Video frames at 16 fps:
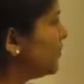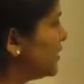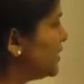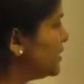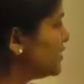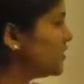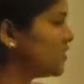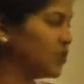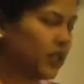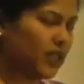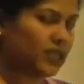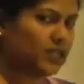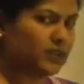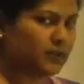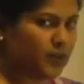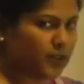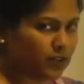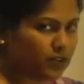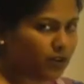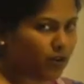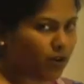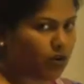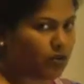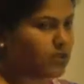Once the check has been
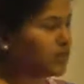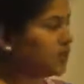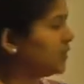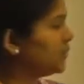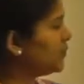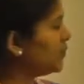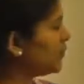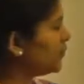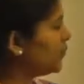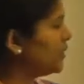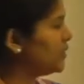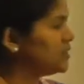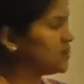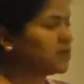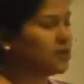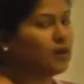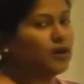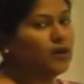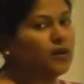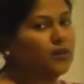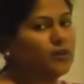crossed, it prevents,